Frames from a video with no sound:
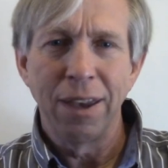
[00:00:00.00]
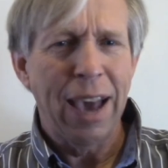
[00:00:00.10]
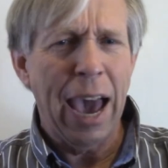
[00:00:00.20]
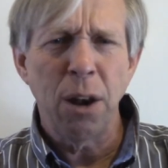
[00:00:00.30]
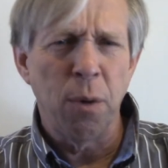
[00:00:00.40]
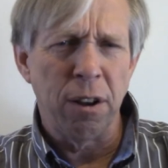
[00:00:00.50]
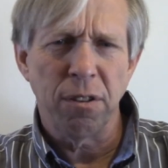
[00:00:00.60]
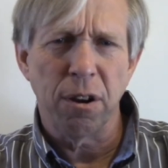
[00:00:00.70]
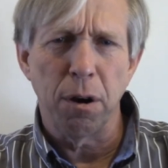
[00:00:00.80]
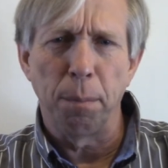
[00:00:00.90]
I don't want to
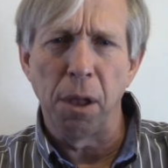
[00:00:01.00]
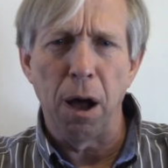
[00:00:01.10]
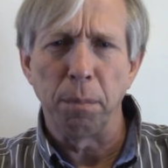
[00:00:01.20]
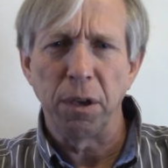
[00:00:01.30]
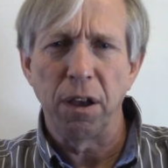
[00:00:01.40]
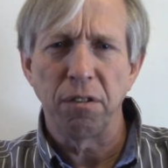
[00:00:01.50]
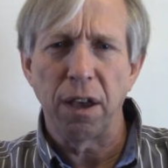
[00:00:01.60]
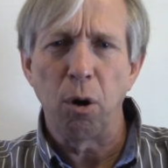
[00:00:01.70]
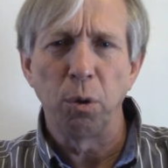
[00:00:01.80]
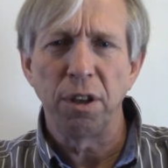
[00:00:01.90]
start a blog because I
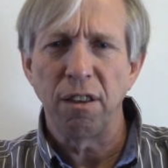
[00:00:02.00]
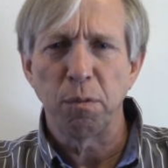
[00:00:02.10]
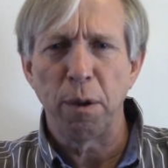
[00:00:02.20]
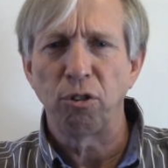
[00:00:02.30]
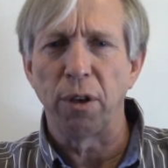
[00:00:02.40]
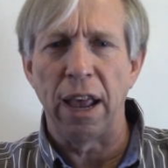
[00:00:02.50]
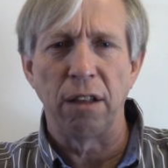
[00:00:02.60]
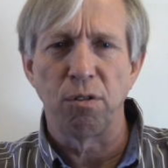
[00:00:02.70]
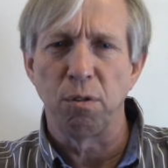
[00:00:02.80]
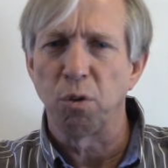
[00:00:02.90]
hold any special
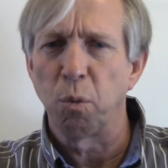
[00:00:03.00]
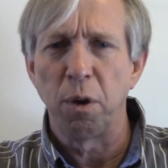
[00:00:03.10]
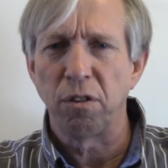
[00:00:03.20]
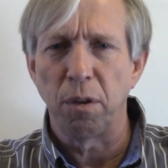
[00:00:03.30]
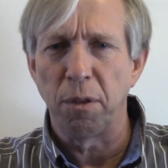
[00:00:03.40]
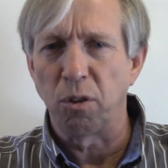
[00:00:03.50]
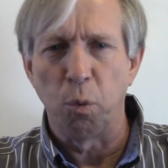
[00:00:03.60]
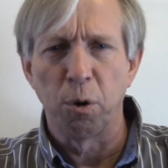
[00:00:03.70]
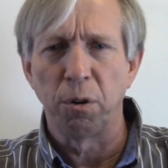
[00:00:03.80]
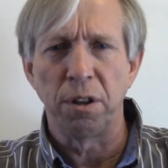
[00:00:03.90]
answers or wisdom that the
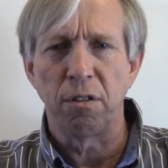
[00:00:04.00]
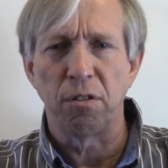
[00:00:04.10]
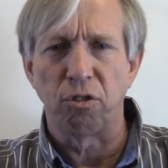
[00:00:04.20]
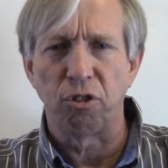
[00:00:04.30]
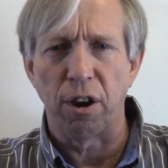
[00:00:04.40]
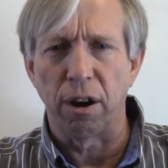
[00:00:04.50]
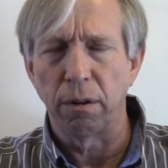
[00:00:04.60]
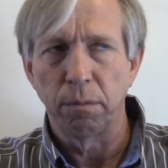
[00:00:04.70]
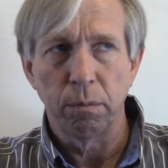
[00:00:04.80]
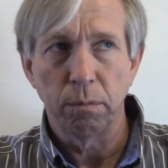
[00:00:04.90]
world needs to
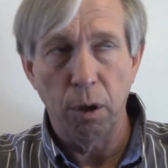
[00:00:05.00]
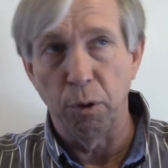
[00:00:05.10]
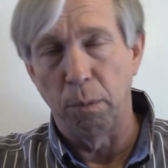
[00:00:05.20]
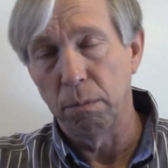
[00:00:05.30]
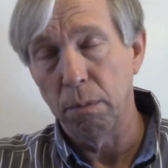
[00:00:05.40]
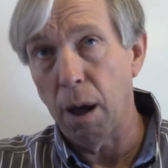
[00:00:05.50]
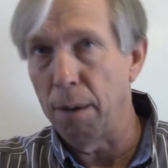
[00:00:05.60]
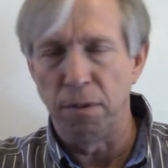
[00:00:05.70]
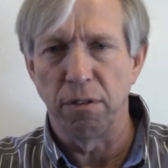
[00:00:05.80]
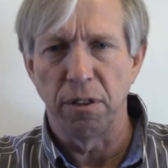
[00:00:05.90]
share, although
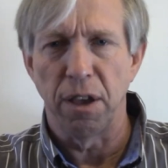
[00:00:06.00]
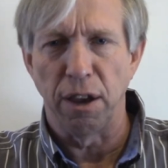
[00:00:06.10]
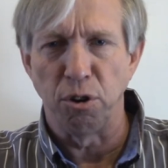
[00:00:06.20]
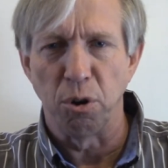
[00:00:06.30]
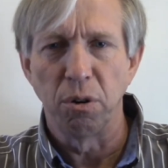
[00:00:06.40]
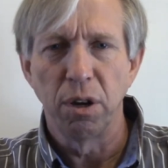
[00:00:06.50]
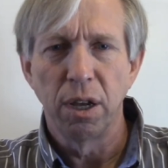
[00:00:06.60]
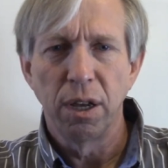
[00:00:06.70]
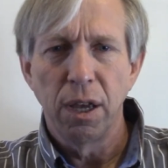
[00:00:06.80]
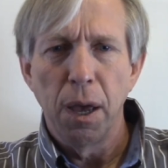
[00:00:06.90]
obviously I do,
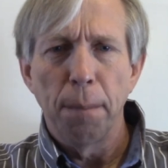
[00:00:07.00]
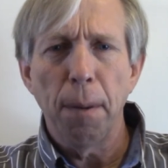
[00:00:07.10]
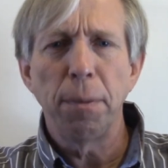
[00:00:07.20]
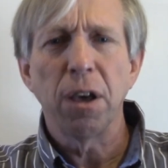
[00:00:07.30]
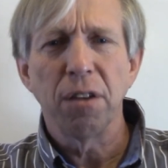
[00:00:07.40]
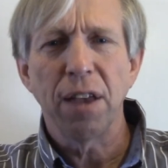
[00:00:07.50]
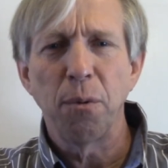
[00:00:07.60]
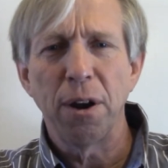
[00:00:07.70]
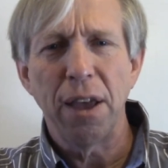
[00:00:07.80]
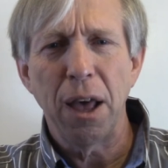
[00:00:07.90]
but because I
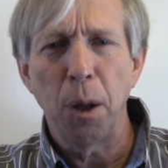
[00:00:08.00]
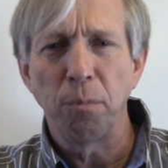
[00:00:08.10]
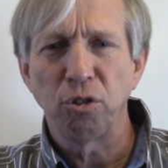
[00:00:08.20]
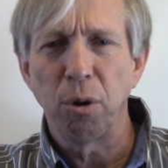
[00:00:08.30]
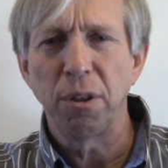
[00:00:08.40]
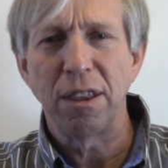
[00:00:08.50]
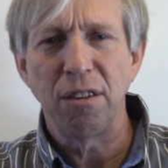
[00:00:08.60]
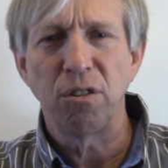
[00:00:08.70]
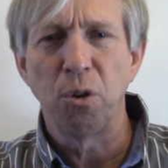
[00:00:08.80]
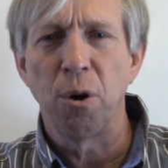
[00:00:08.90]
want to help show that
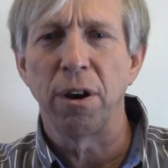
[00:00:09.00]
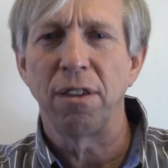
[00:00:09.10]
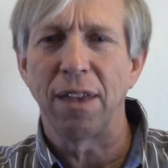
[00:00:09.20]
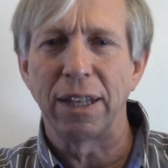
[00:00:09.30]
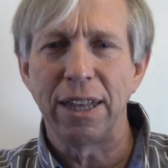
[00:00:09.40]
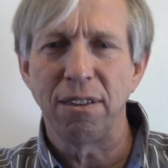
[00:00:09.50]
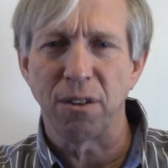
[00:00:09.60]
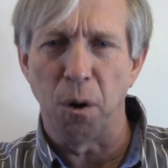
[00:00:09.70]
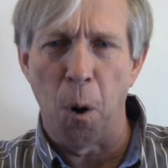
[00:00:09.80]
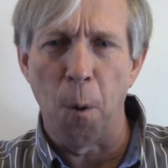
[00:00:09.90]
this door is at least
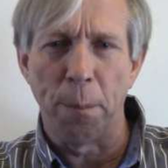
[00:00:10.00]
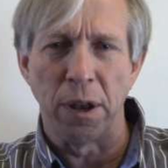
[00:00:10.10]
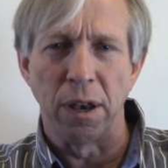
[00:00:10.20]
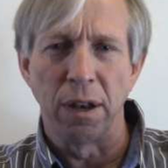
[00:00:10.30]
open.